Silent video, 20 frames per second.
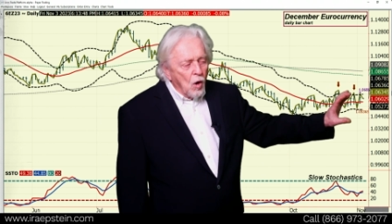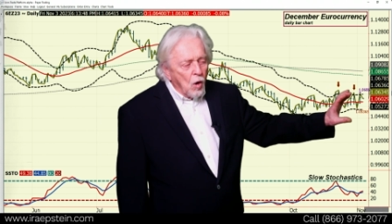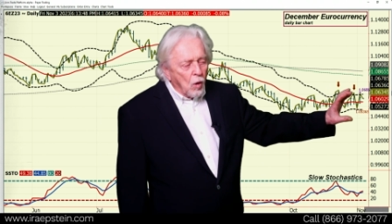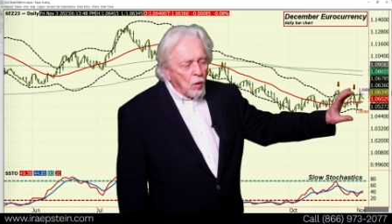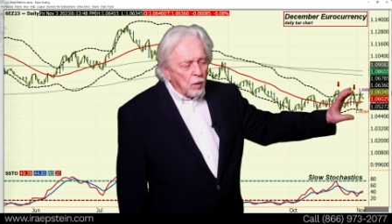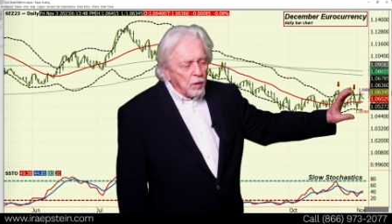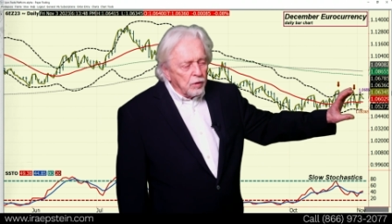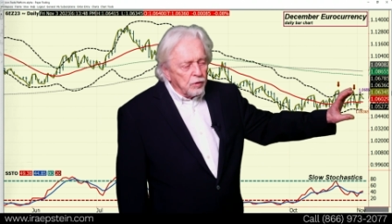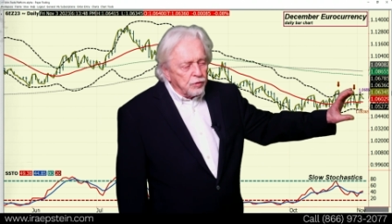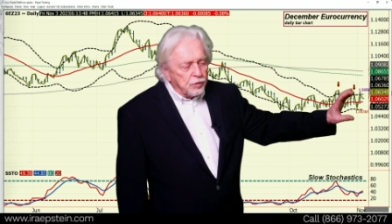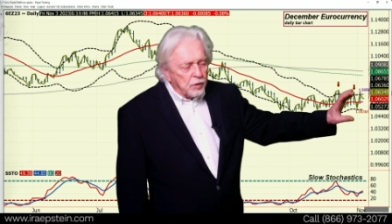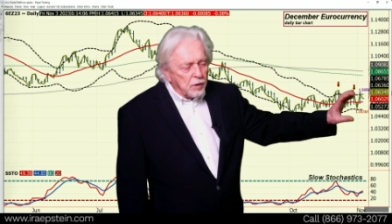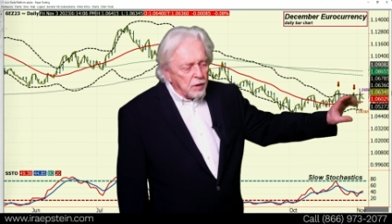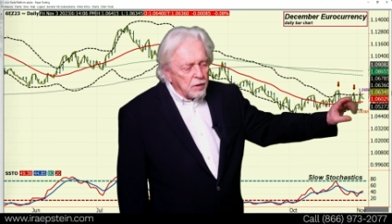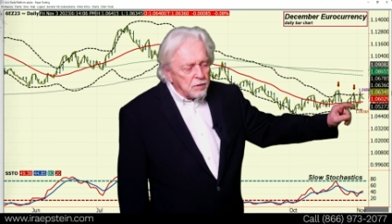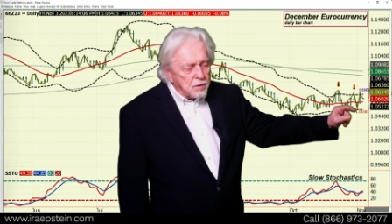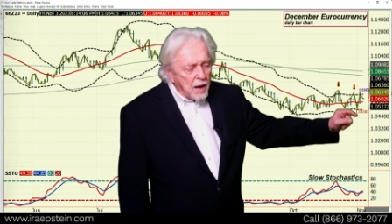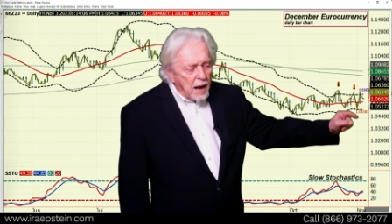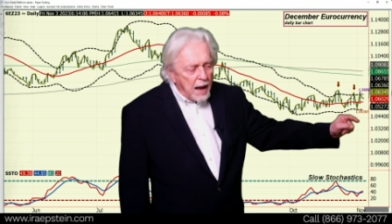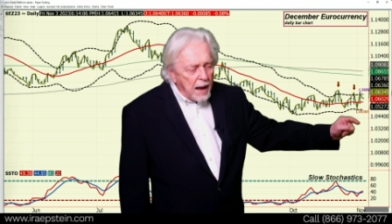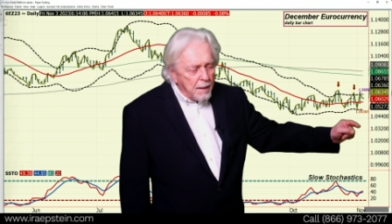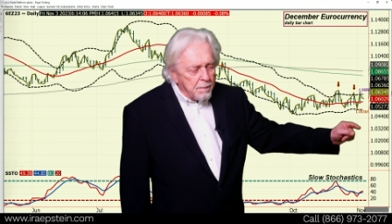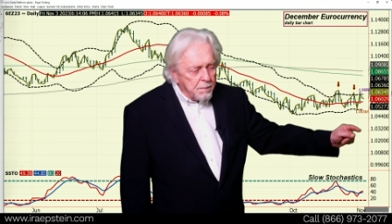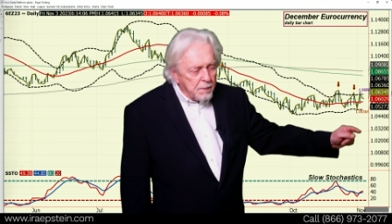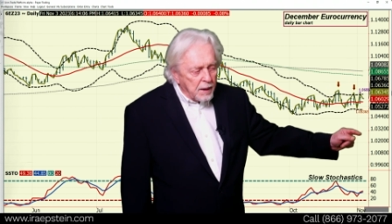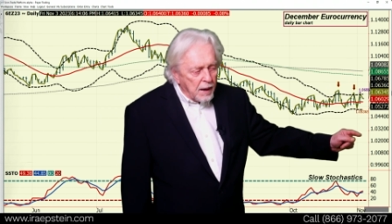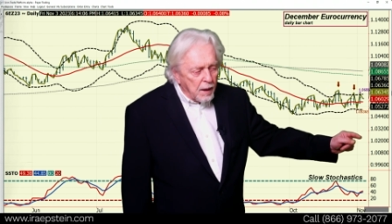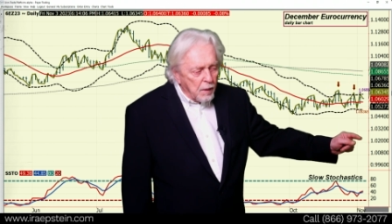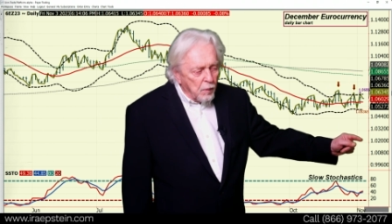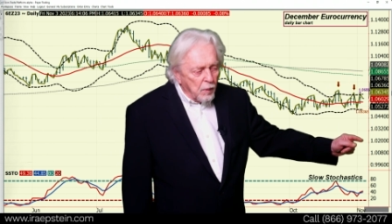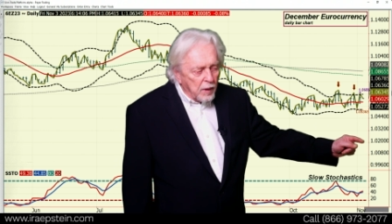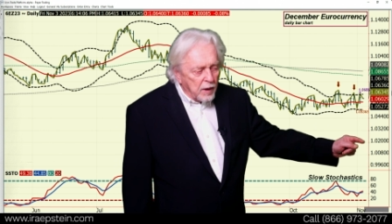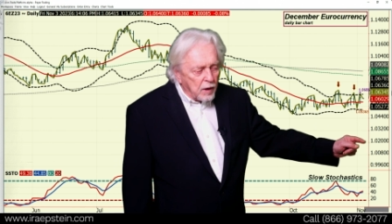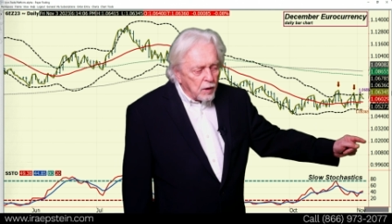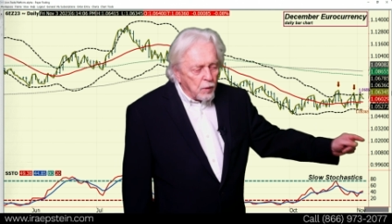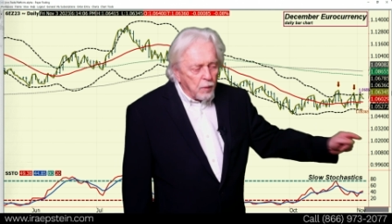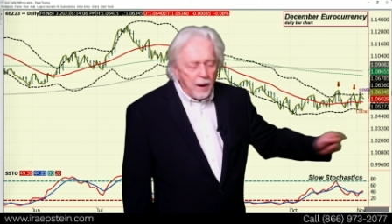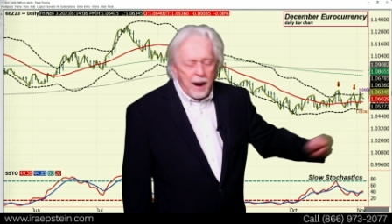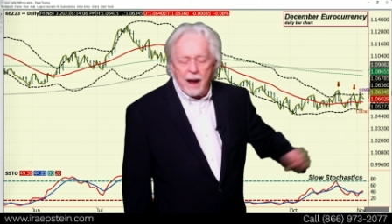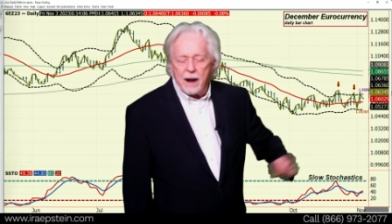Or is it a top and I want to
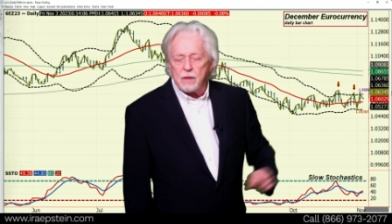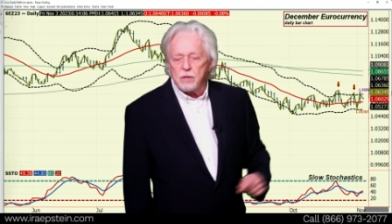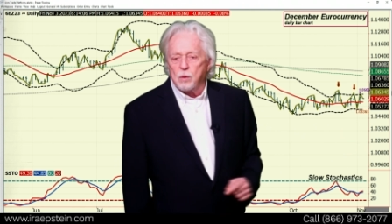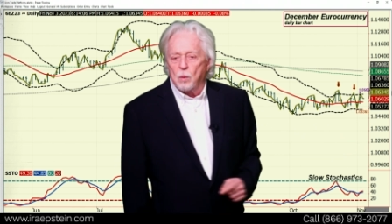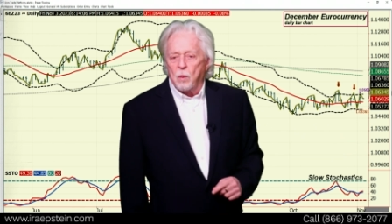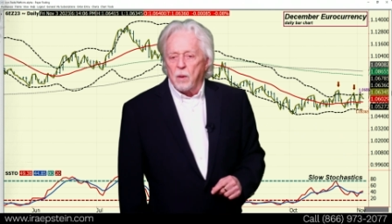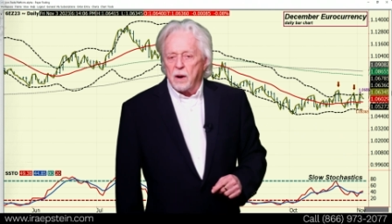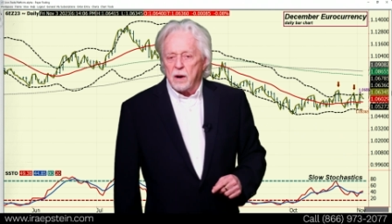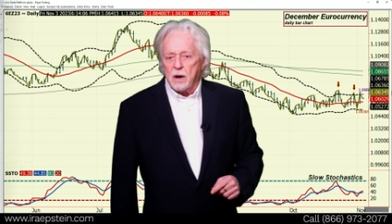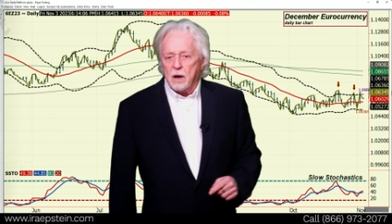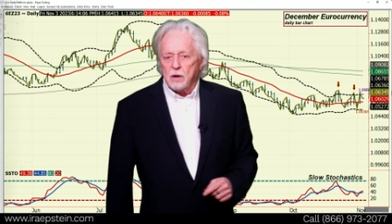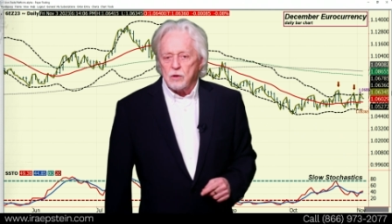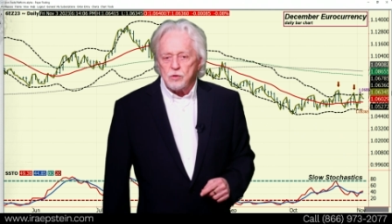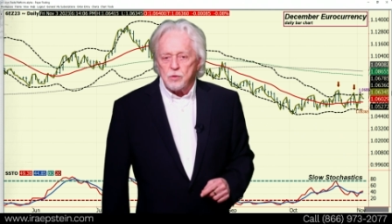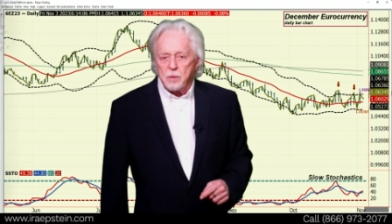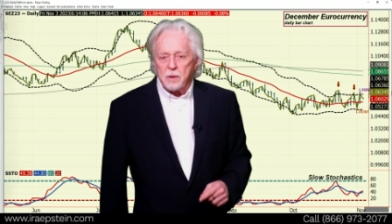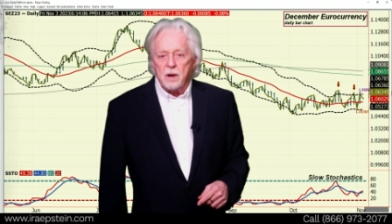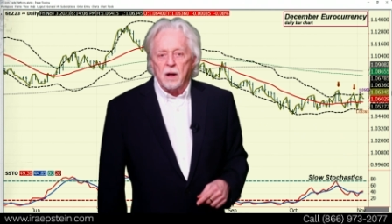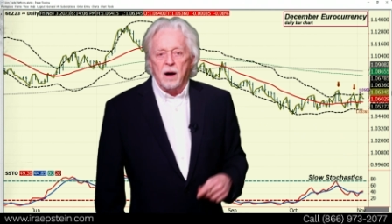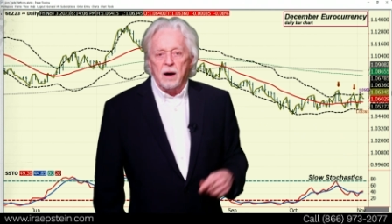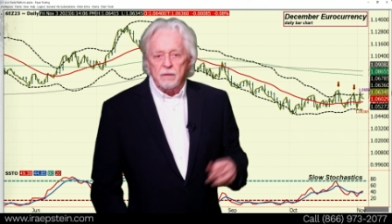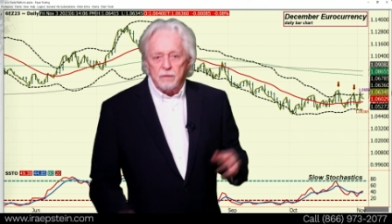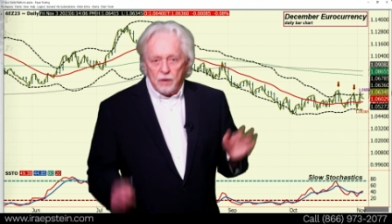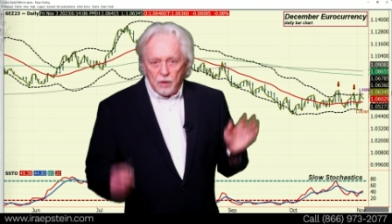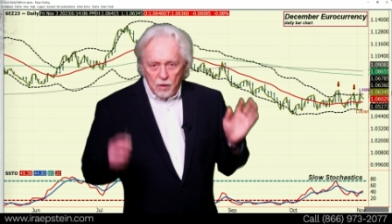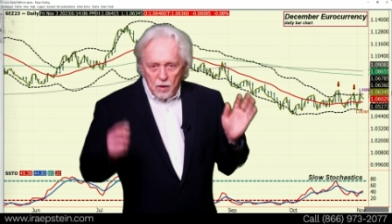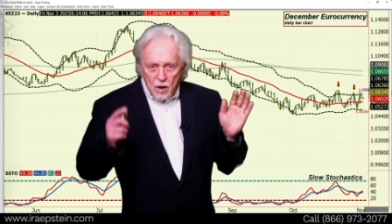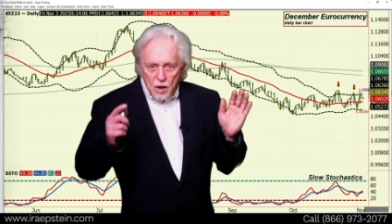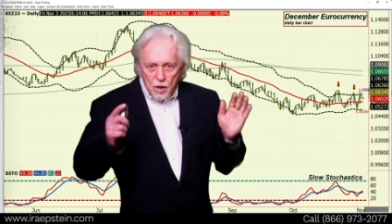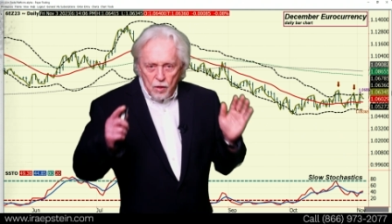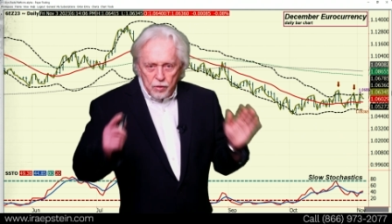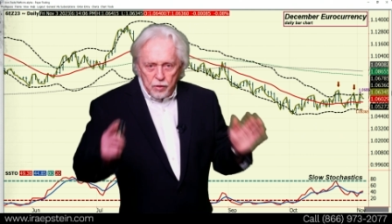crack the 100 level?